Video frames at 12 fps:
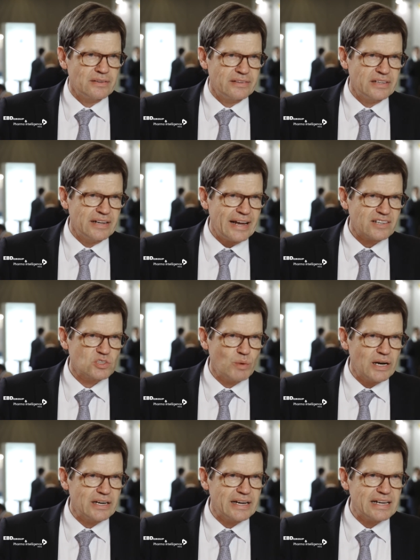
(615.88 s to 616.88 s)
The next
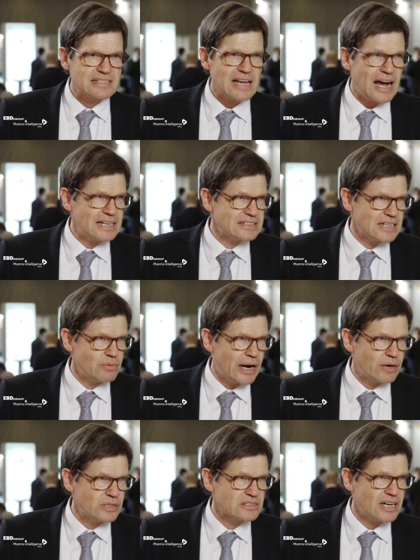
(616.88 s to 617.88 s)
one is Hunter
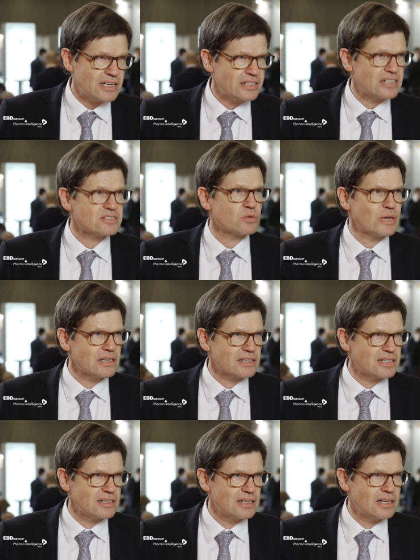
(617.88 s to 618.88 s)
virus. Hunter is a real
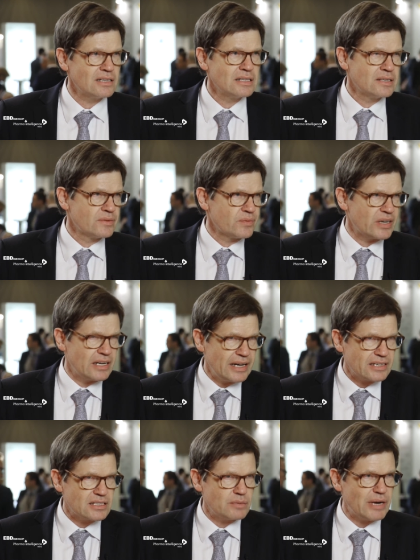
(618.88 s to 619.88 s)
killer in
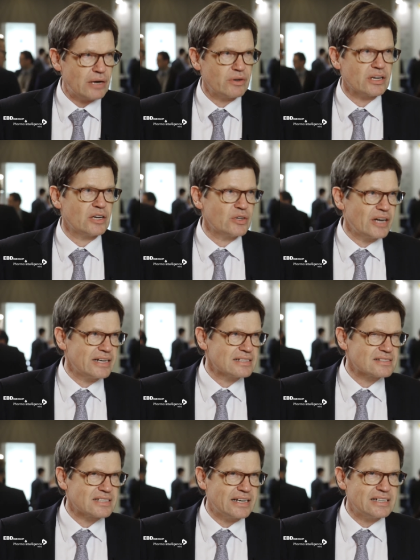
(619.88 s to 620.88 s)
Latin America,
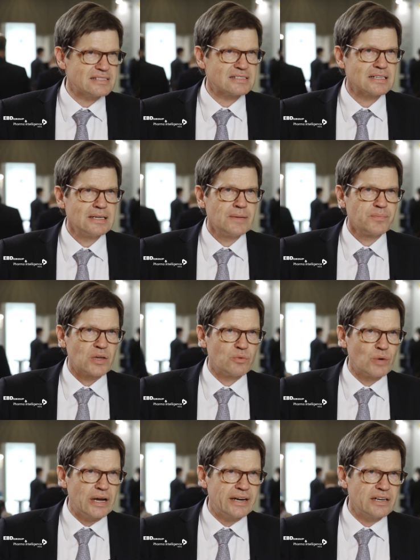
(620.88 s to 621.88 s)
United States,
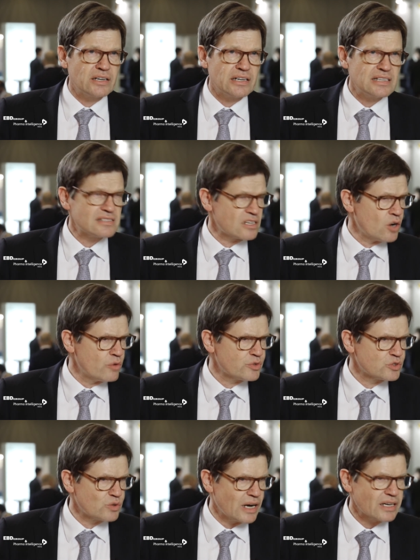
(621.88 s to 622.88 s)
and it is an
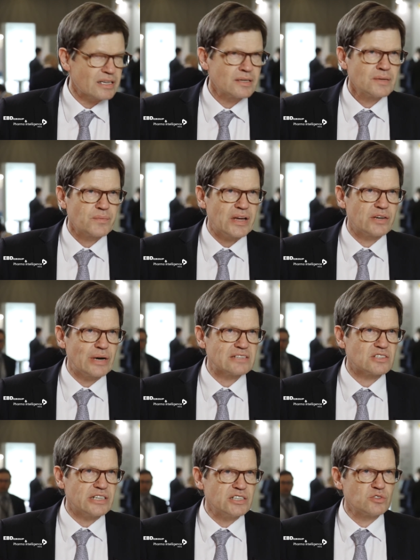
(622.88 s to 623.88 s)
orphan drug, and
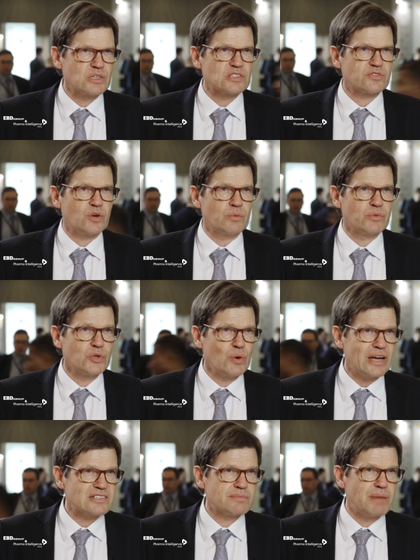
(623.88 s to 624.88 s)
there's an interest from
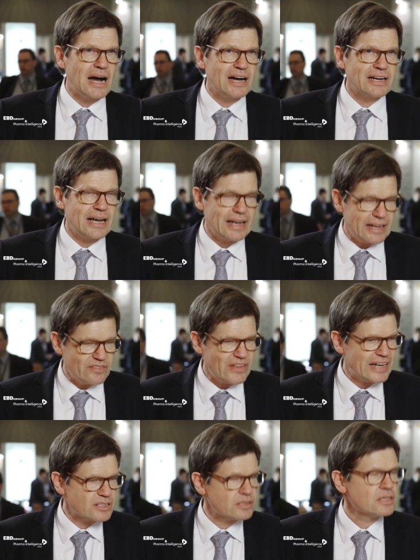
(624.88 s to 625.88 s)
US BARDA in
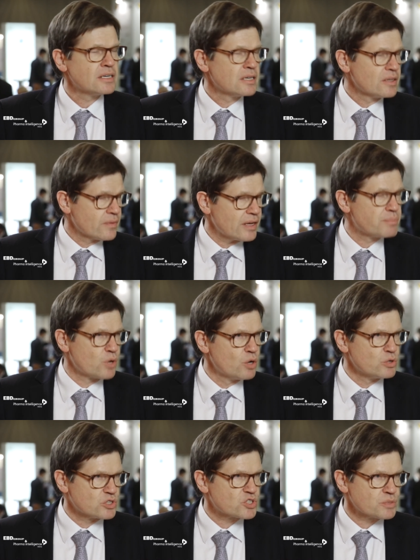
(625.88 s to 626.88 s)
that
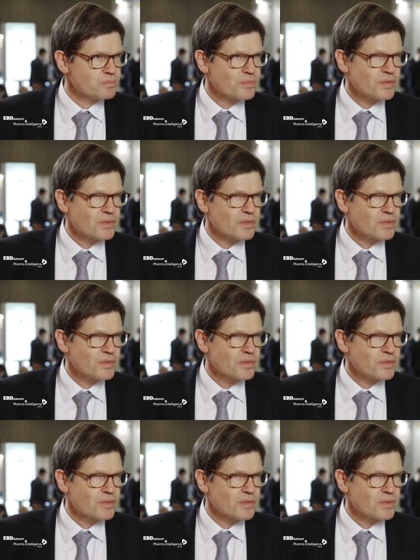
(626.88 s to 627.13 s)
approach.